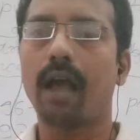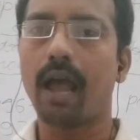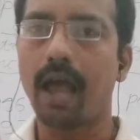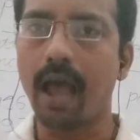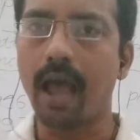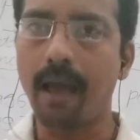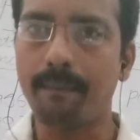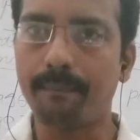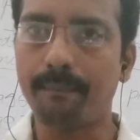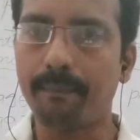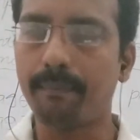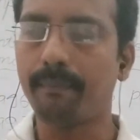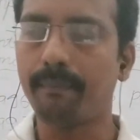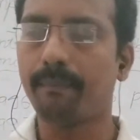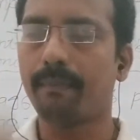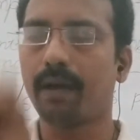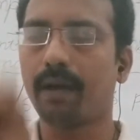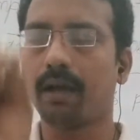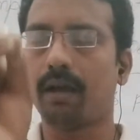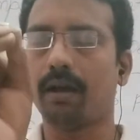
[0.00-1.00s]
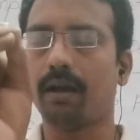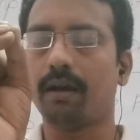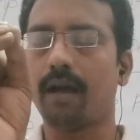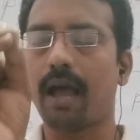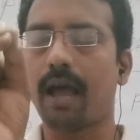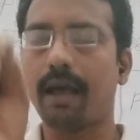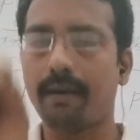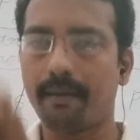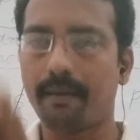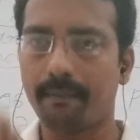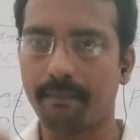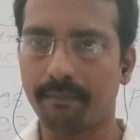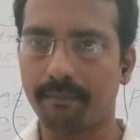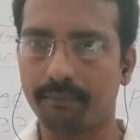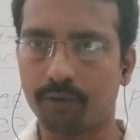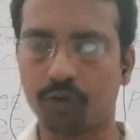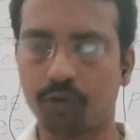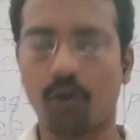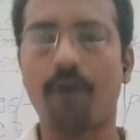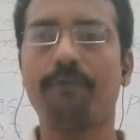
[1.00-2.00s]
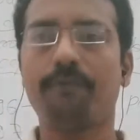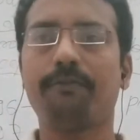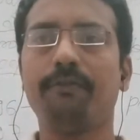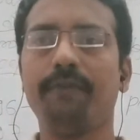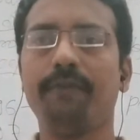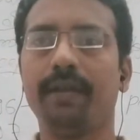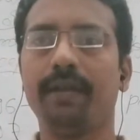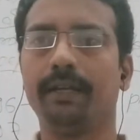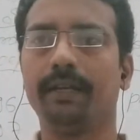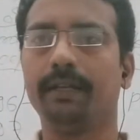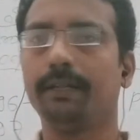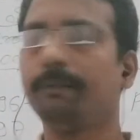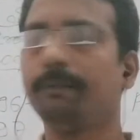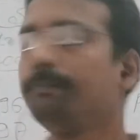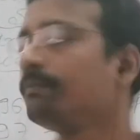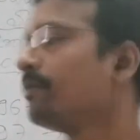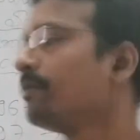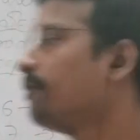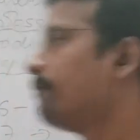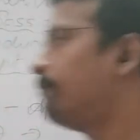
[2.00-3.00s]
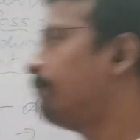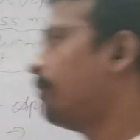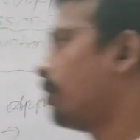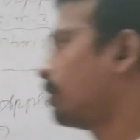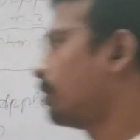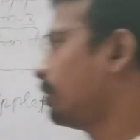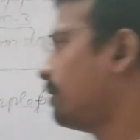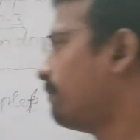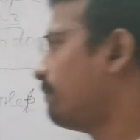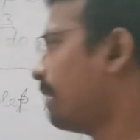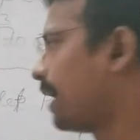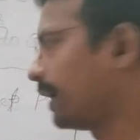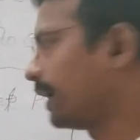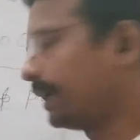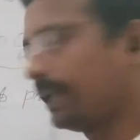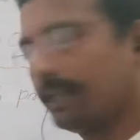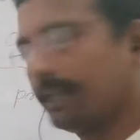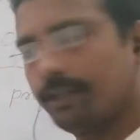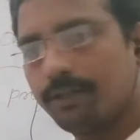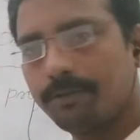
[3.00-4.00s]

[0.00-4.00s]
app software for the market.